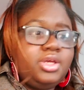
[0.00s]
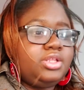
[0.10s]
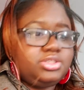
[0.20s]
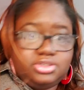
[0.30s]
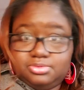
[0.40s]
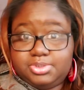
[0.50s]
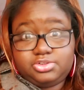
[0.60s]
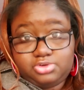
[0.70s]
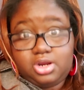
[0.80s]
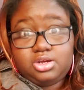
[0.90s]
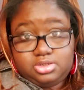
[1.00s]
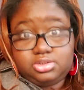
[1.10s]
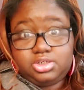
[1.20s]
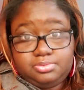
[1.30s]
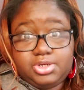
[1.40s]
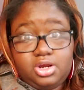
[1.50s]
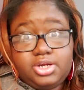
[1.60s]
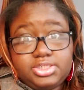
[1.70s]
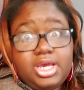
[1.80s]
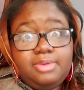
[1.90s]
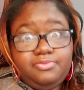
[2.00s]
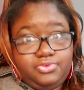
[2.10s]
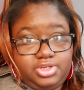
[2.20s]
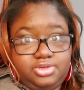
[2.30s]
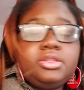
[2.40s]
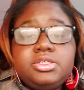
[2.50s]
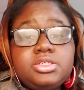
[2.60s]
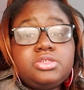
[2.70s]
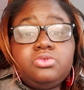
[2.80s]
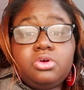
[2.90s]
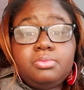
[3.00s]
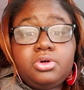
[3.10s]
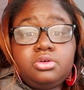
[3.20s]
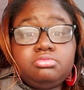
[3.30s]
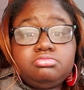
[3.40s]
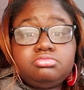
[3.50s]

it's going to be a hard time for you. This is normal.